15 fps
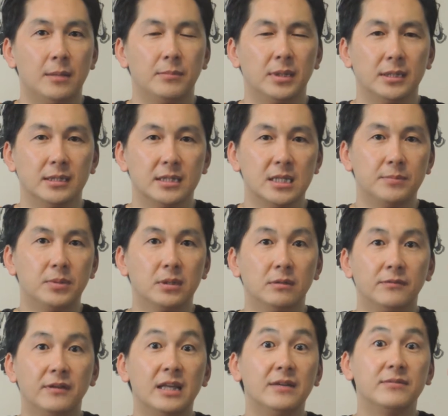but the typical
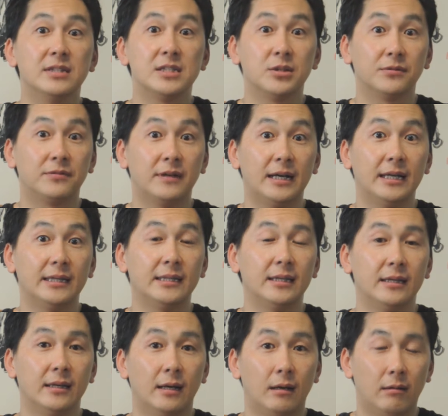flavors you find
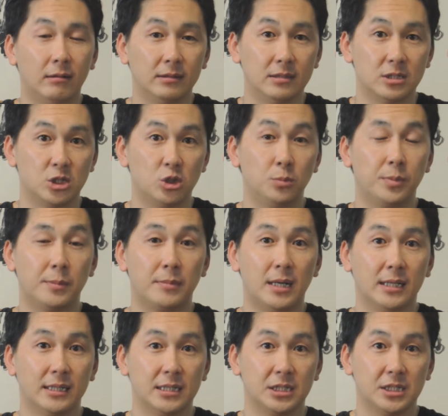on the
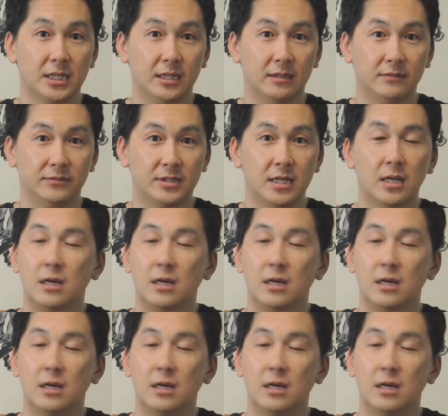supermarket shelves